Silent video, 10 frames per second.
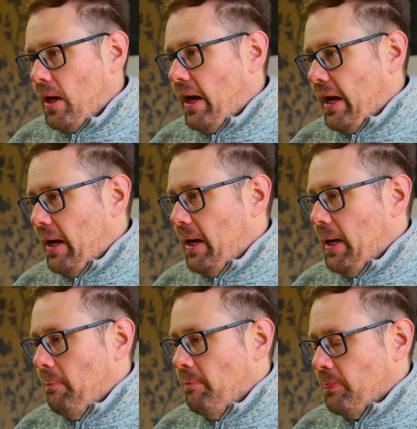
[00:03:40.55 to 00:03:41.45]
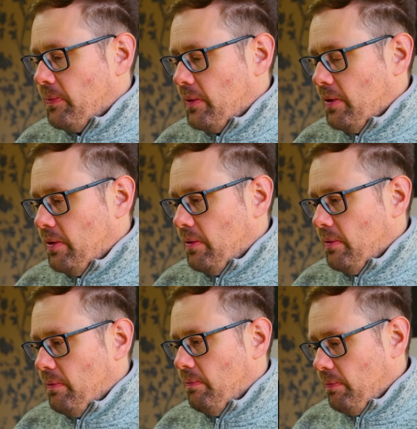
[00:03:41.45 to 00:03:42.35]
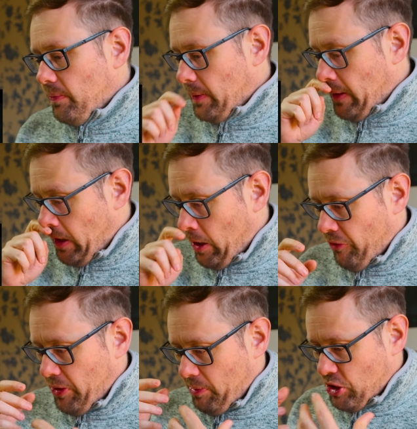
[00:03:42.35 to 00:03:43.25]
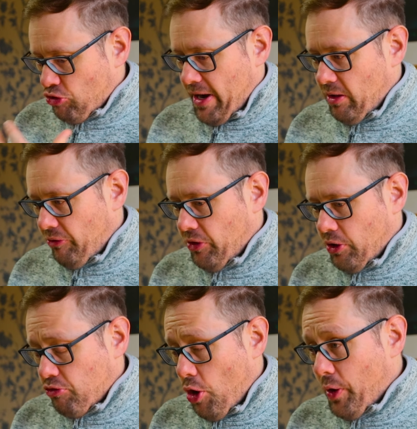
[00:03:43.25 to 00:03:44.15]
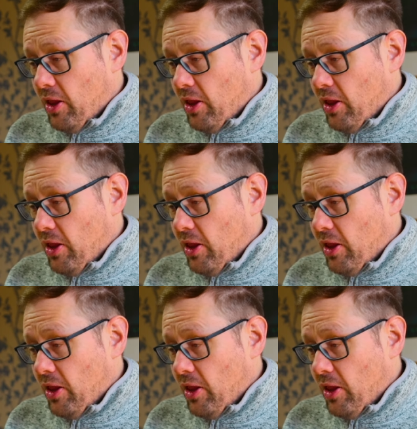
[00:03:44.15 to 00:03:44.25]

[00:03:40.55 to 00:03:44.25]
Um, of the betrayal for the crow.